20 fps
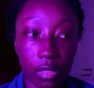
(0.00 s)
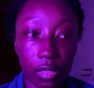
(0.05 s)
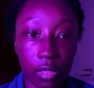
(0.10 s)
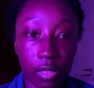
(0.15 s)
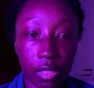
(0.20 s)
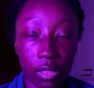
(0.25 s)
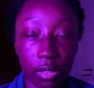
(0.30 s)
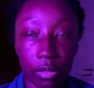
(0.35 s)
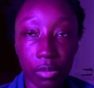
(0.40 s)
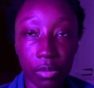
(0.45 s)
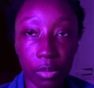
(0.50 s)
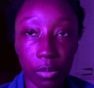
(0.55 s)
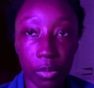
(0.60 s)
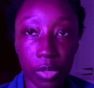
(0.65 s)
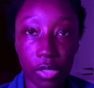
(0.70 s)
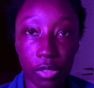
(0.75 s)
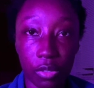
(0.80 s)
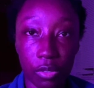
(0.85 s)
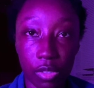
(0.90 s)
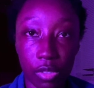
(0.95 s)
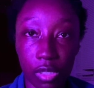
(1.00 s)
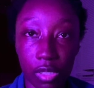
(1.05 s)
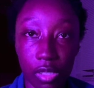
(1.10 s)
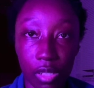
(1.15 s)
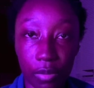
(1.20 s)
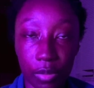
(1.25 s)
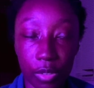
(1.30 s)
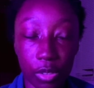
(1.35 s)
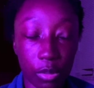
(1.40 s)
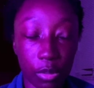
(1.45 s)
if the research doesn't
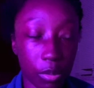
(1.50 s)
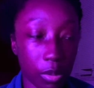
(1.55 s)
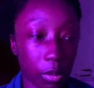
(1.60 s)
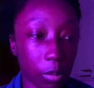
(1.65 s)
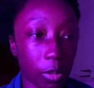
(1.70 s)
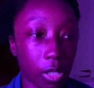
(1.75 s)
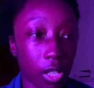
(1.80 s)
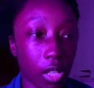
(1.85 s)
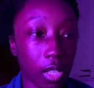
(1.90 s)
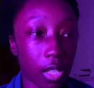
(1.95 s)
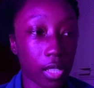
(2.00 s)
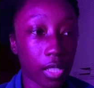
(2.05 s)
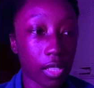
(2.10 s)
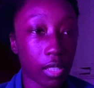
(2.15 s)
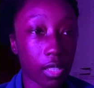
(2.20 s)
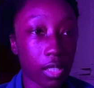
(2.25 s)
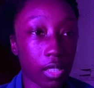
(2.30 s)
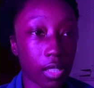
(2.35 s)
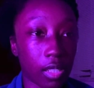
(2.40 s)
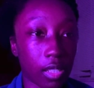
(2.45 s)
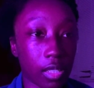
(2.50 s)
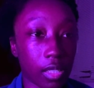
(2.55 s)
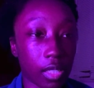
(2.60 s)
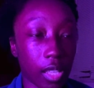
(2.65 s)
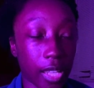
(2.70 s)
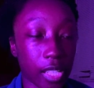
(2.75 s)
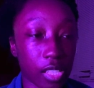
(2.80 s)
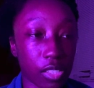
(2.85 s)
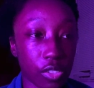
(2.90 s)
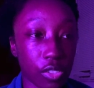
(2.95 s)
have to do with the plot,
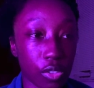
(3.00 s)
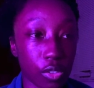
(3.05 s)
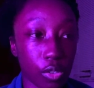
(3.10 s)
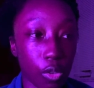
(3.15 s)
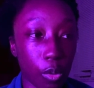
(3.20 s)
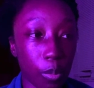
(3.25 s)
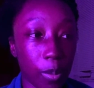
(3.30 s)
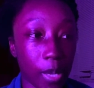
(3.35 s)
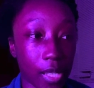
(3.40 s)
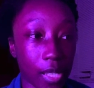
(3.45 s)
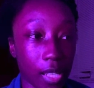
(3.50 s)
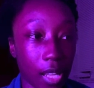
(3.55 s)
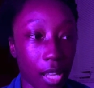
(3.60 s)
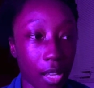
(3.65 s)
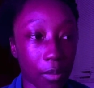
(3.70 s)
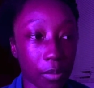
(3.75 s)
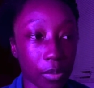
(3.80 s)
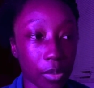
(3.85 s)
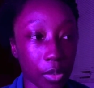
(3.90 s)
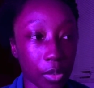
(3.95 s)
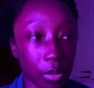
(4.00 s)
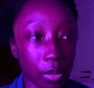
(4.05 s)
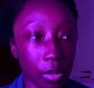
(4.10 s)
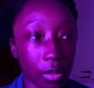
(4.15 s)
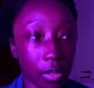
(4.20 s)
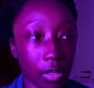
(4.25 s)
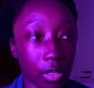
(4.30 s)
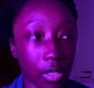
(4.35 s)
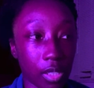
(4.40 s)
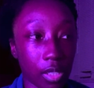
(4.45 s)
I can just go back
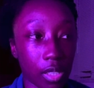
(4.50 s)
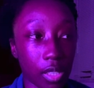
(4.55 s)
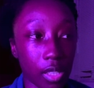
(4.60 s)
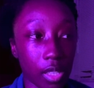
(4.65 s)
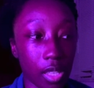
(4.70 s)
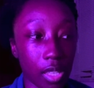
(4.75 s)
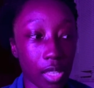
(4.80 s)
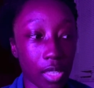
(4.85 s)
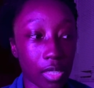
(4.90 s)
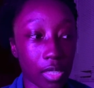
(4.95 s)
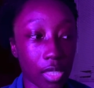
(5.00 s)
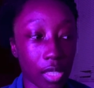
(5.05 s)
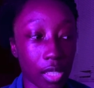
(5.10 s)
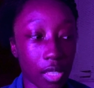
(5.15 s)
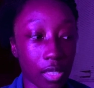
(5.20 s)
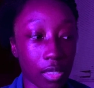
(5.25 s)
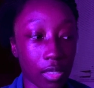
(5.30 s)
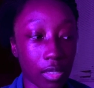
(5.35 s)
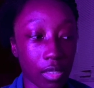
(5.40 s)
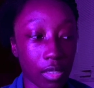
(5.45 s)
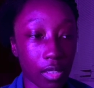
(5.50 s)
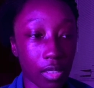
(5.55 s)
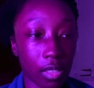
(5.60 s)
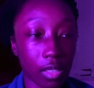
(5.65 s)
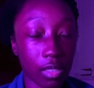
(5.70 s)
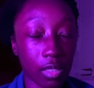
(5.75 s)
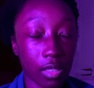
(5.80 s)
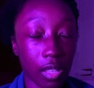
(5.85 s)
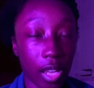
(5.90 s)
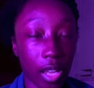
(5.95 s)
after, and then
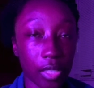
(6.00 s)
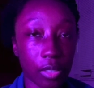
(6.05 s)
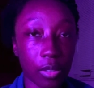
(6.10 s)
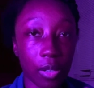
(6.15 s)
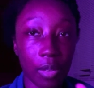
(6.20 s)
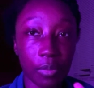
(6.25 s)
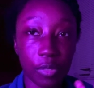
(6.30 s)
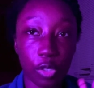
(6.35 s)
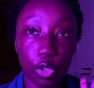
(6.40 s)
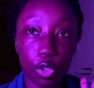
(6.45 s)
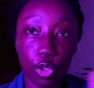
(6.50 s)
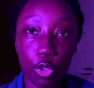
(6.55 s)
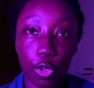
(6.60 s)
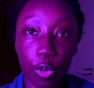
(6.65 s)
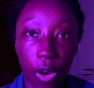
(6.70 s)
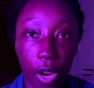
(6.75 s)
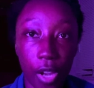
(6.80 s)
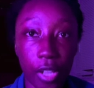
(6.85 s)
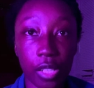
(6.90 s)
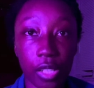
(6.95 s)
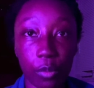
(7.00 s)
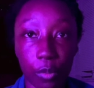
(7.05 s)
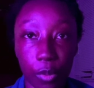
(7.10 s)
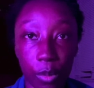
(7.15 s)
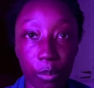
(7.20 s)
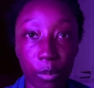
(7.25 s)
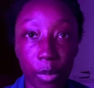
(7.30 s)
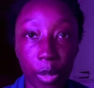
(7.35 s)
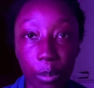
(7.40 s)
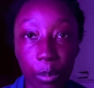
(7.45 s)
I don't have to try and
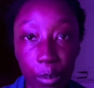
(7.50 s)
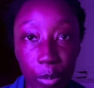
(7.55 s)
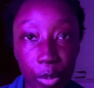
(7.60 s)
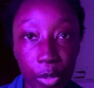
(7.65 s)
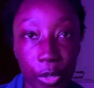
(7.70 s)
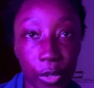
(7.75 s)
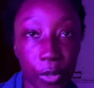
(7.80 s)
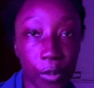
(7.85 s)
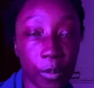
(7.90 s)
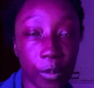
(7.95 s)
remember